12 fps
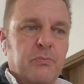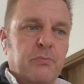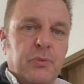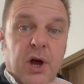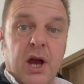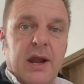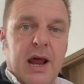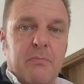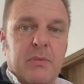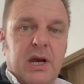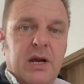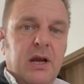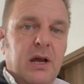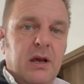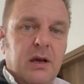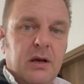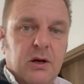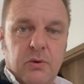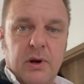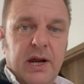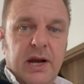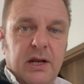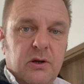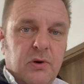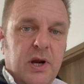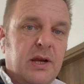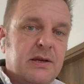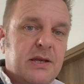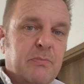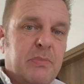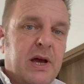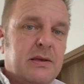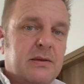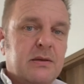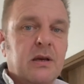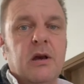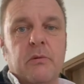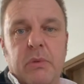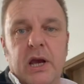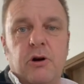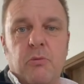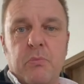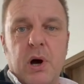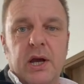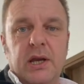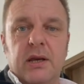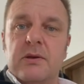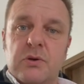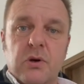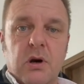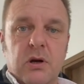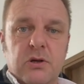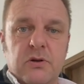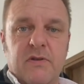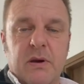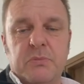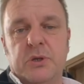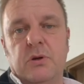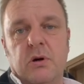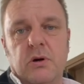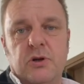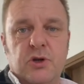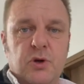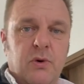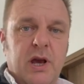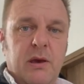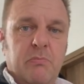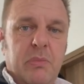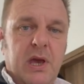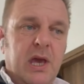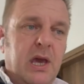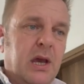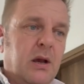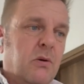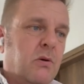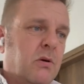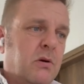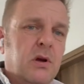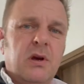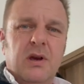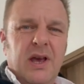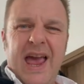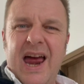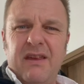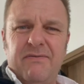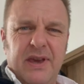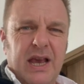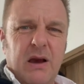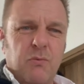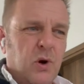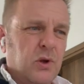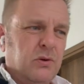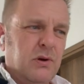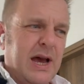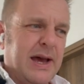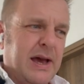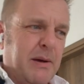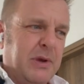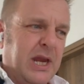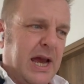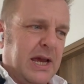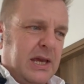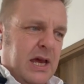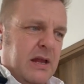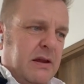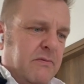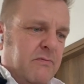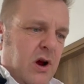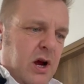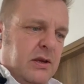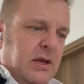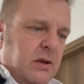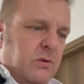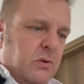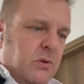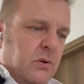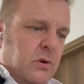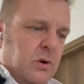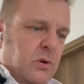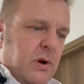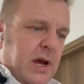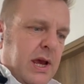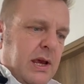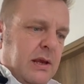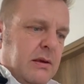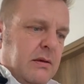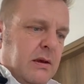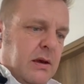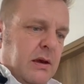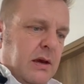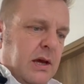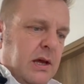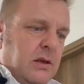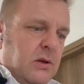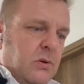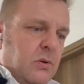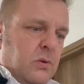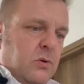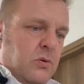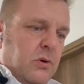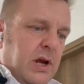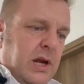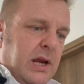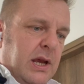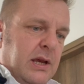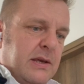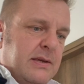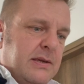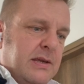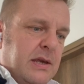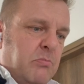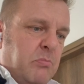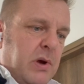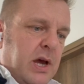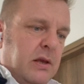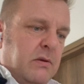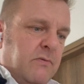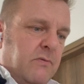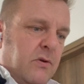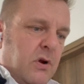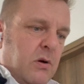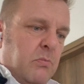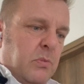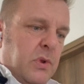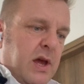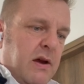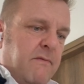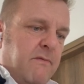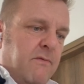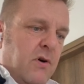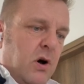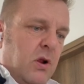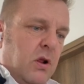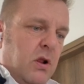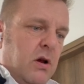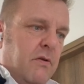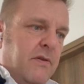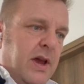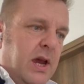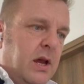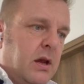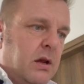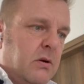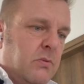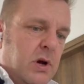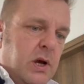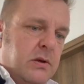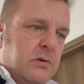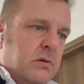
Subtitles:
dynamically creating training snippets by combining search, web search, scraping, or anything I want to. I mean, I can write into create a new training snippet from the following, right?